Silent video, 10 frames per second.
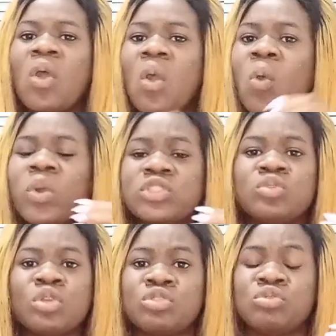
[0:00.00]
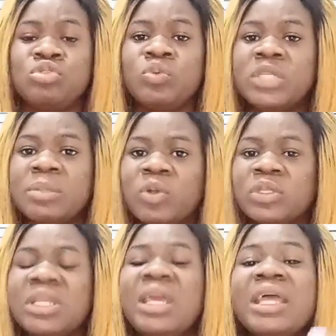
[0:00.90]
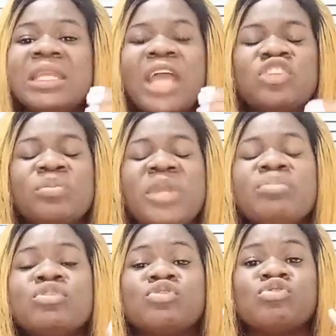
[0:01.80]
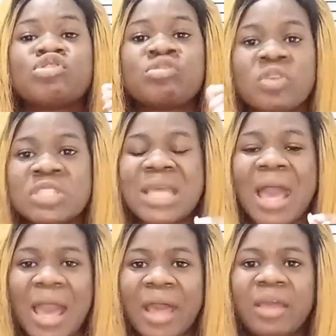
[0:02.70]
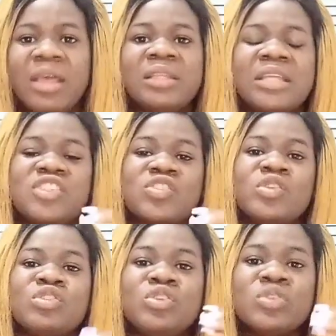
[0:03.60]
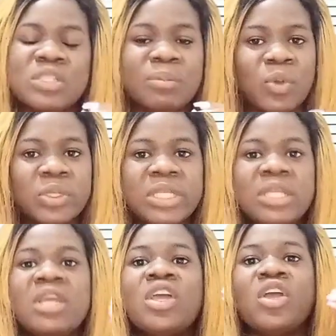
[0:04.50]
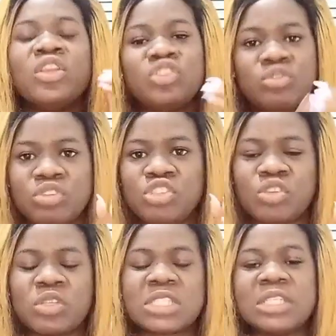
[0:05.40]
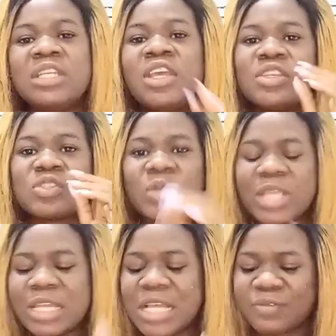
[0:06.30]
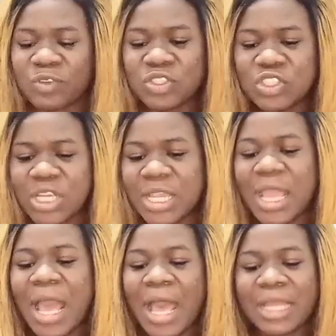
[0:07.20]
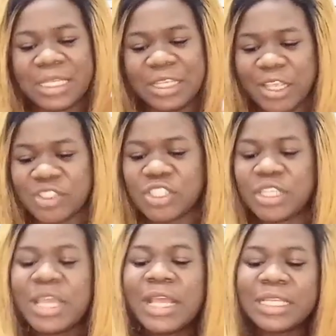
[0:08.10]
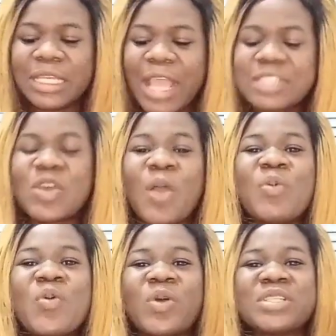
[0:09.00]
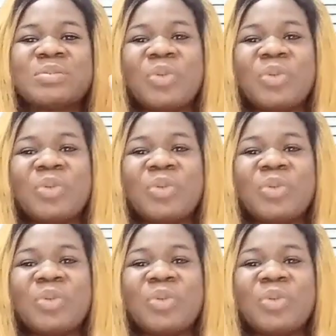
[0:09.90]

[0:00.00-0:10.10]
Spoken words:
or what not to do with the money, that he should be able to trust her that she's going to use the money judiciously. So yeah, that's for Jay and Nkechi. The next couple was